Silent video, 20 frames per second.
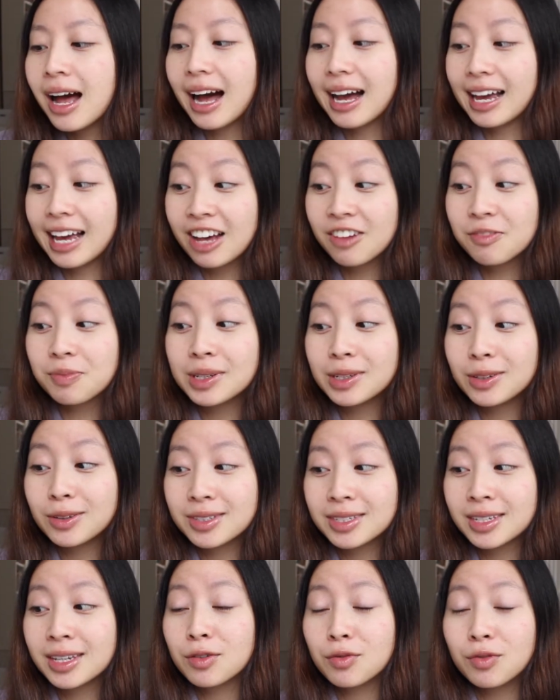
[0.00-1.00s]
I have been
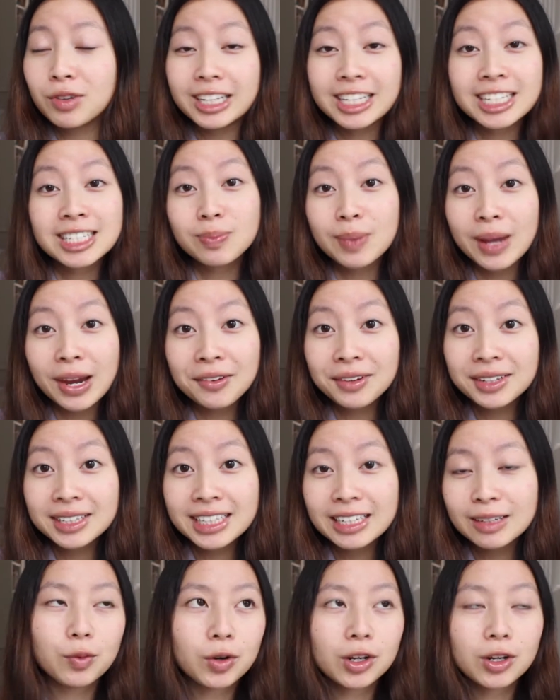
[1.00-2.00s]
using it really
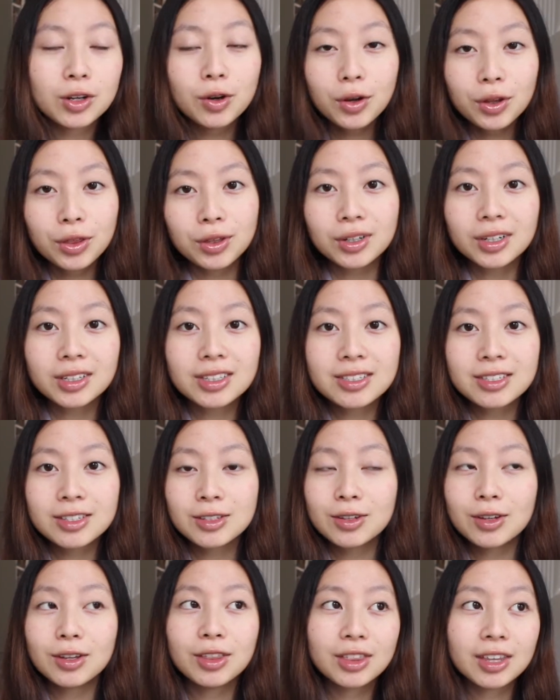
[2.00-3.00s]
sparingly. What are your thoughts?
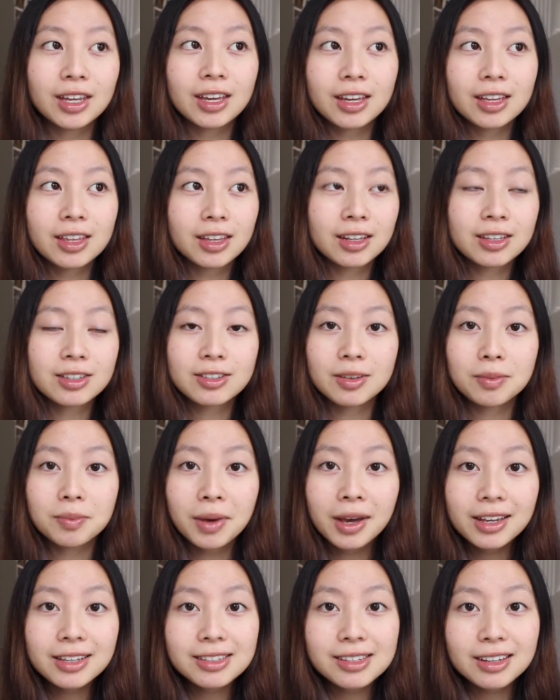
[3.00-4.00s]
Do you think it's
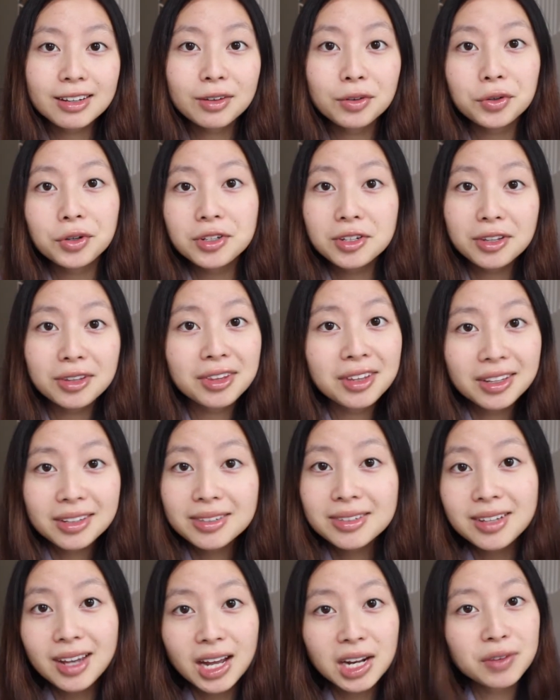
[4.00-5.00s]
amazing, or do you think
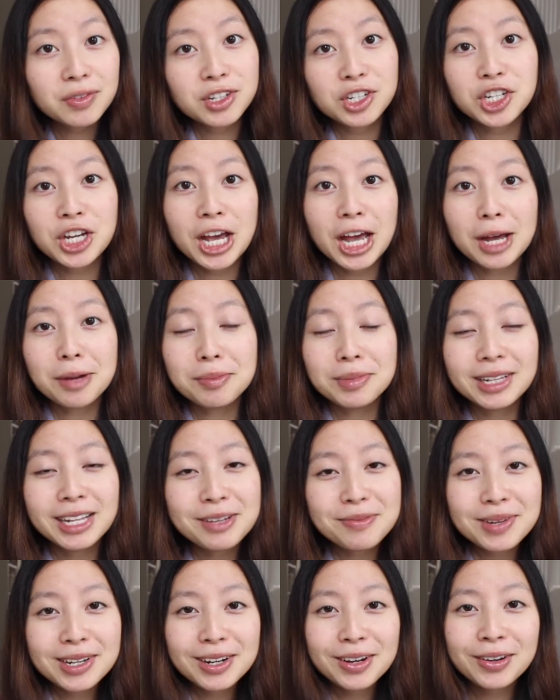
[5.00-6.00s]
it's kind of a sham?
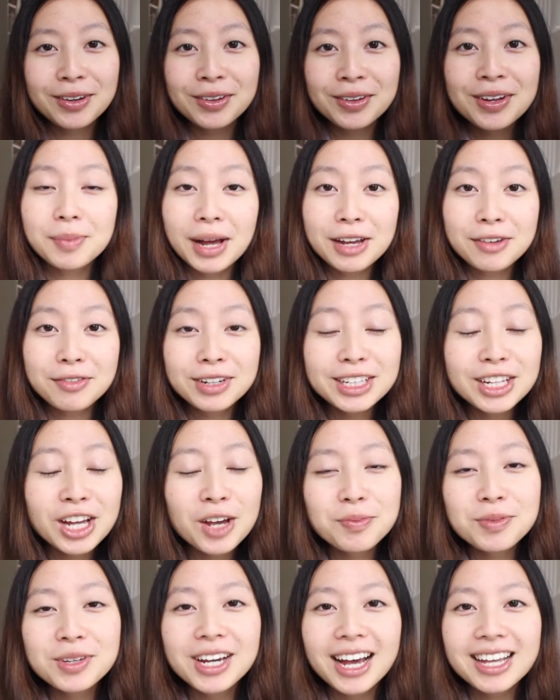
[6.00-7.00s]
Let me know. I really
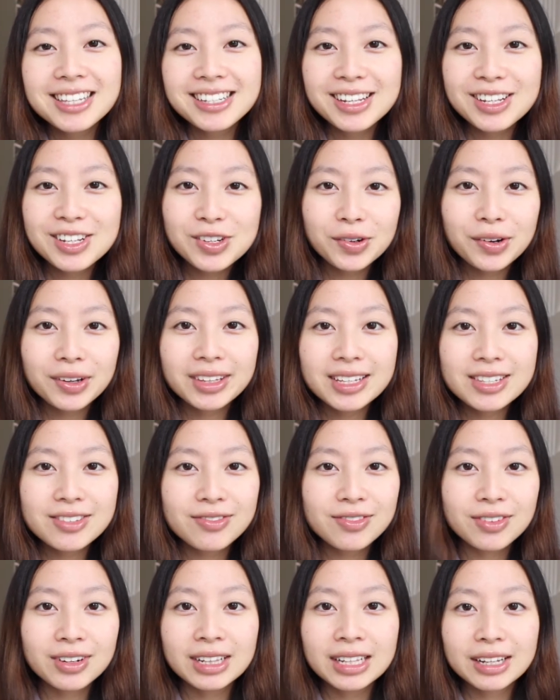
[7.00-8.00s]
hope you guys enjoy
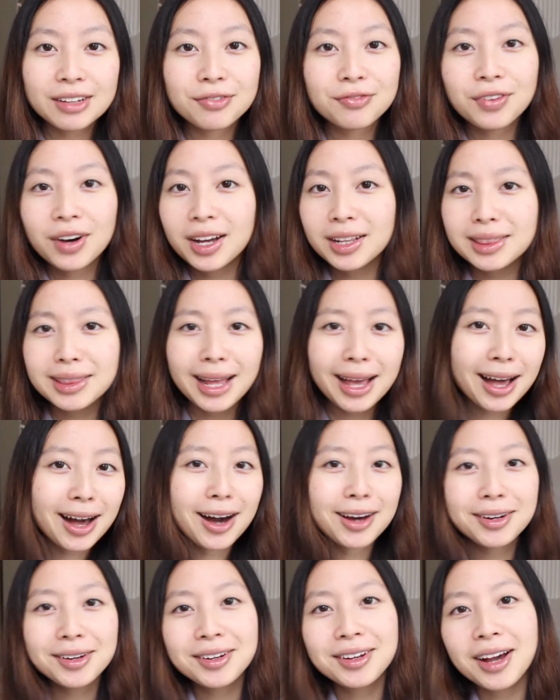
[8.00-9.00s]
this really fun,
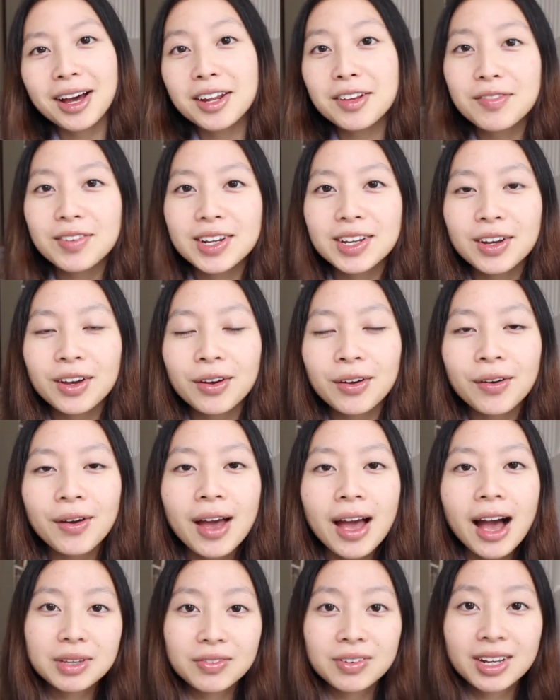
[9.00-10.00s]
lighthearted kind of video.
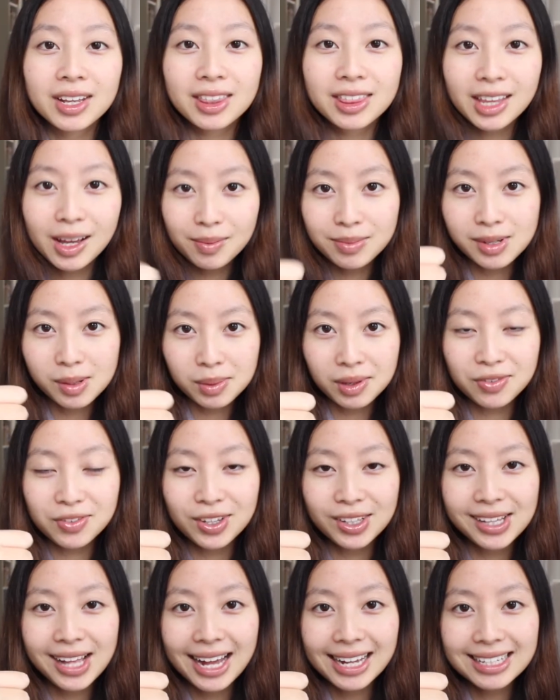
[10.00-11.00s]
Give it a thumbs up if
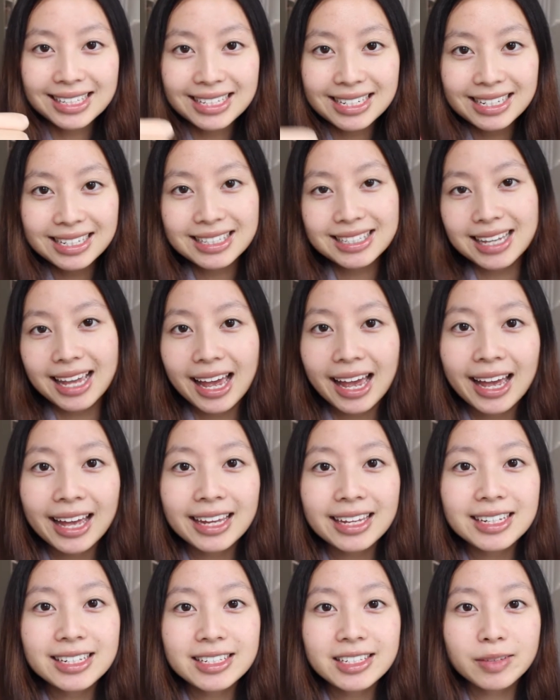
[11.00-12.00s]
you liked it,
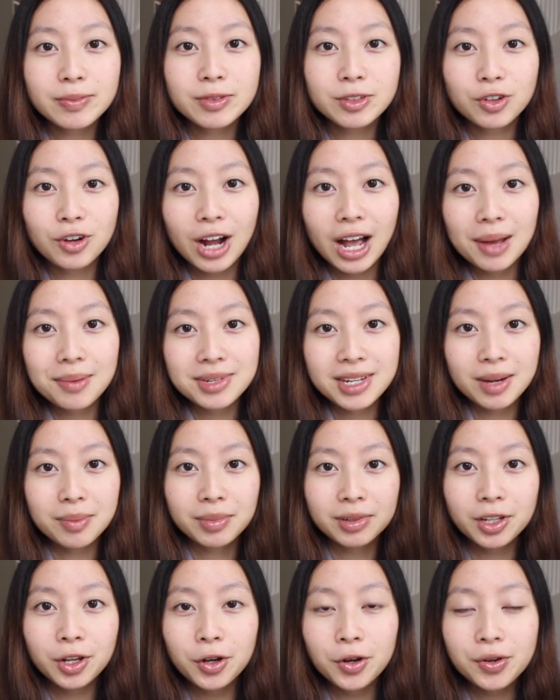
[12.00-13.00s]
and subscribe down
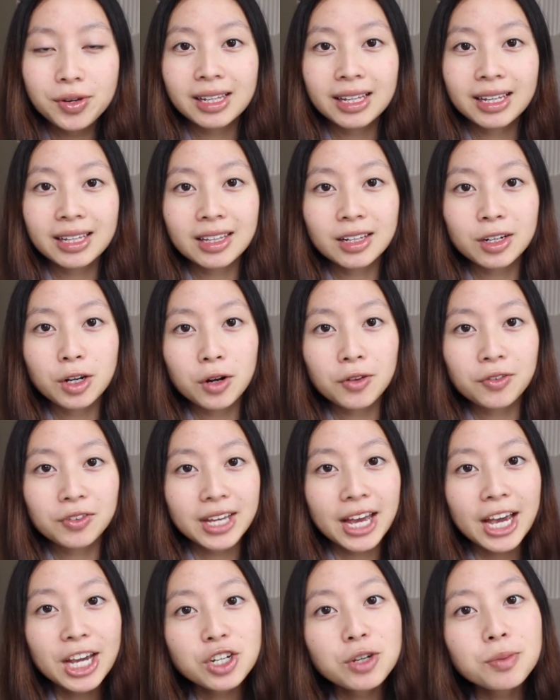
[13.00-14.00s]
below. Click the
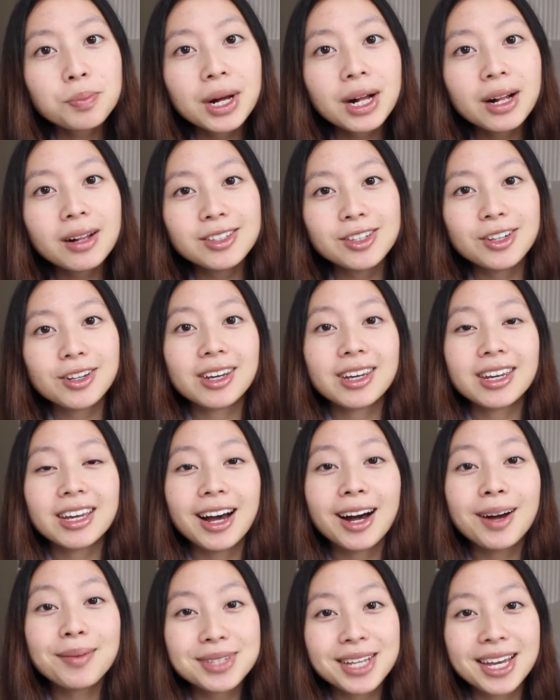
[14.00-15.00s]
notification bell so you can get
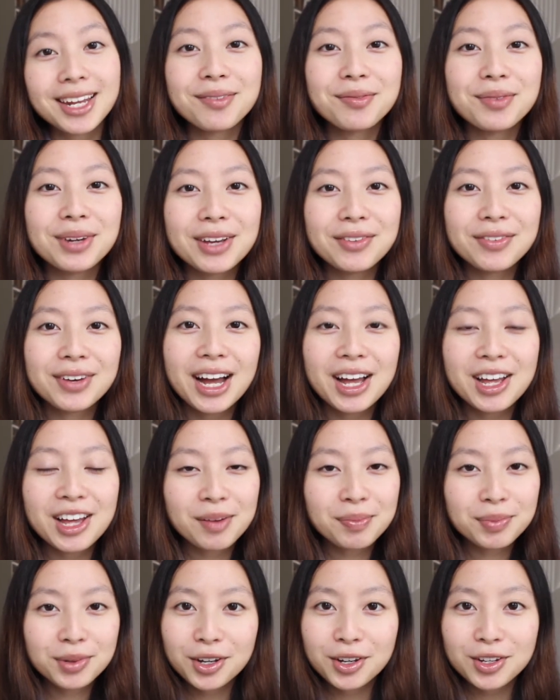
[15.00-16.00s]
updated whenever I
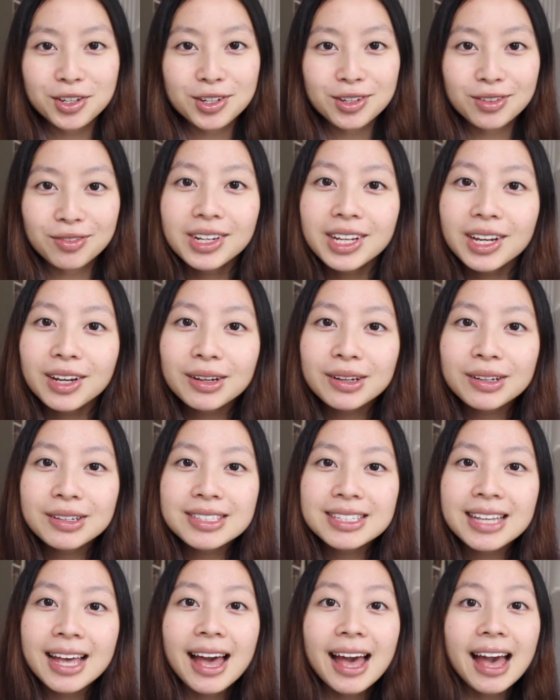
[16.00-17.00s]
upload new
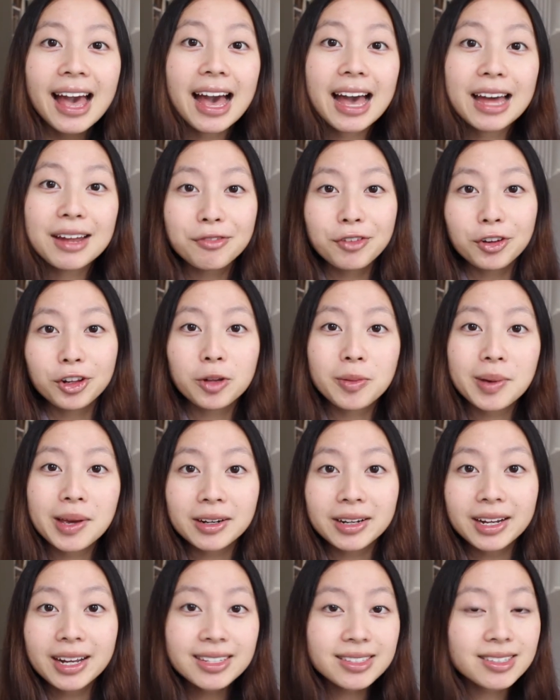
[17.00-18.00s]
videos, and follow me
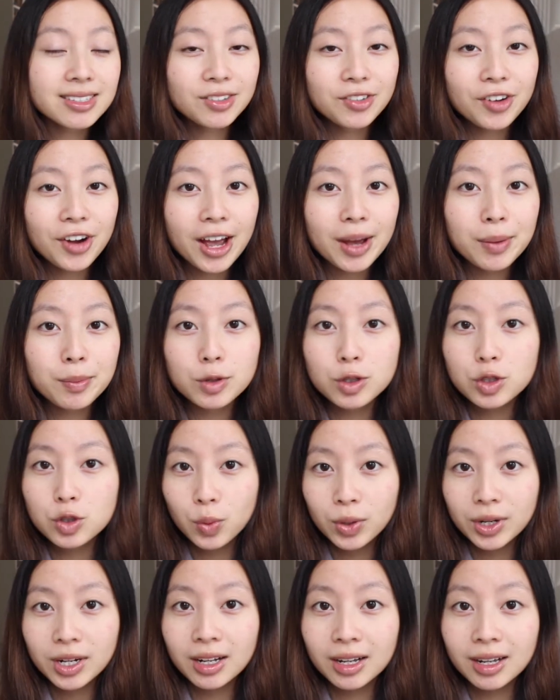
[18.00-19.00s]
on Instagram,
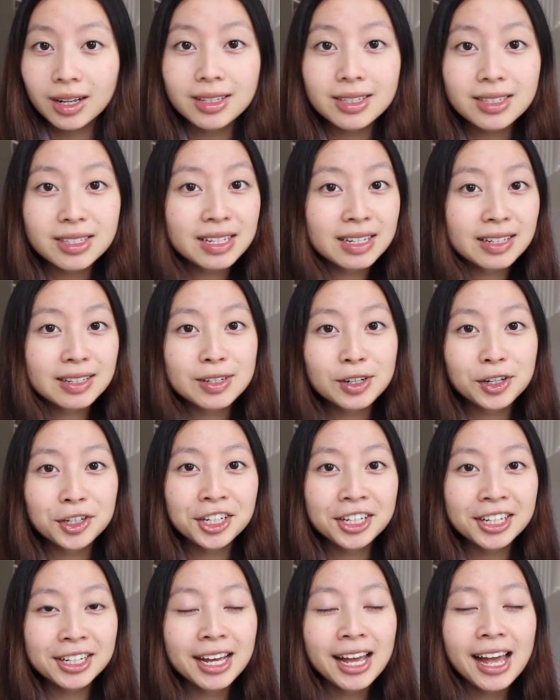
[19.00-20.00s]
Twitter,
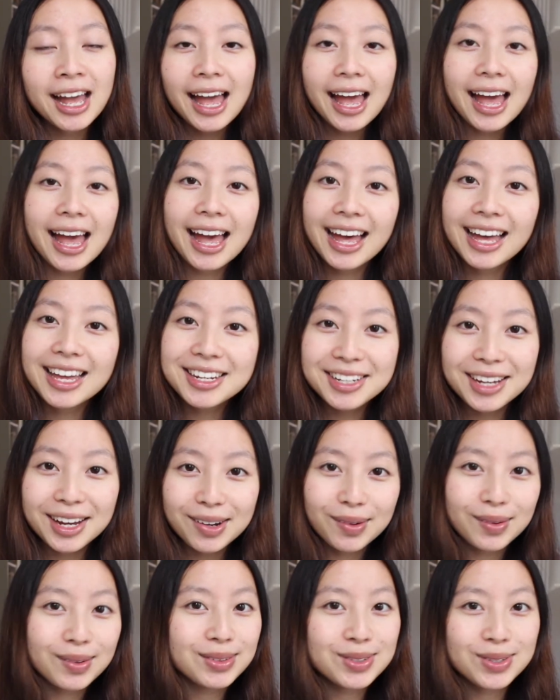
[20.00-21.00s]
TikTok, and
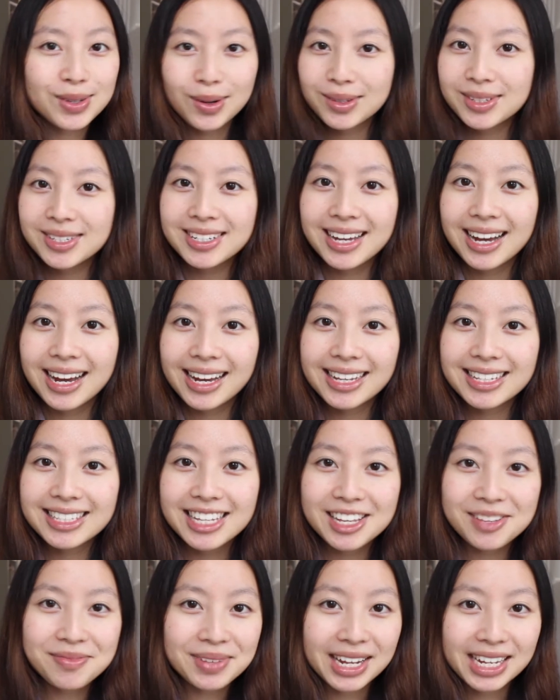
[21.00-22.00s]
I'll talk to you guys
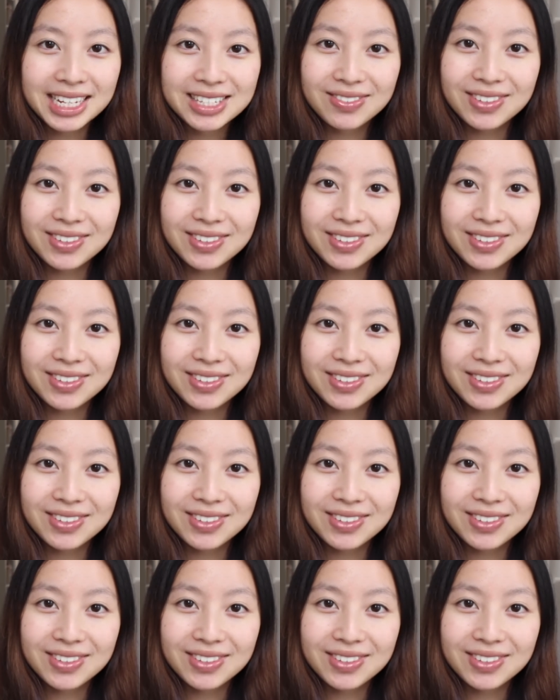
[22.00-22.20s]
in the next